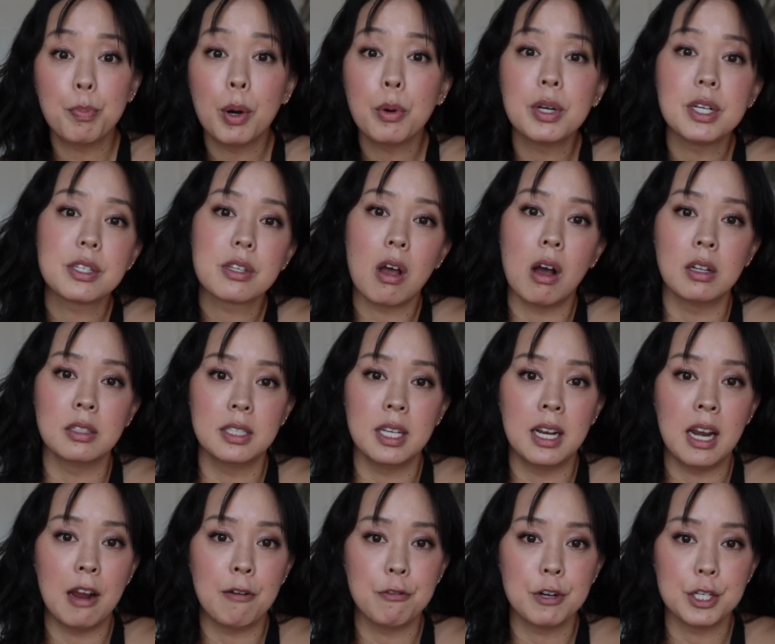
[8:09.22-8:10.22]
bonus
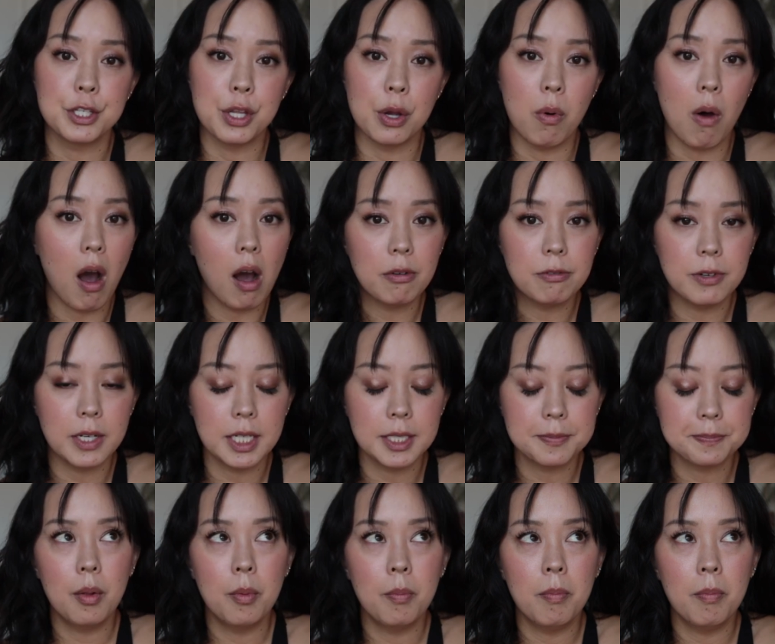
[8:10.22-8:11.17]
content every so often.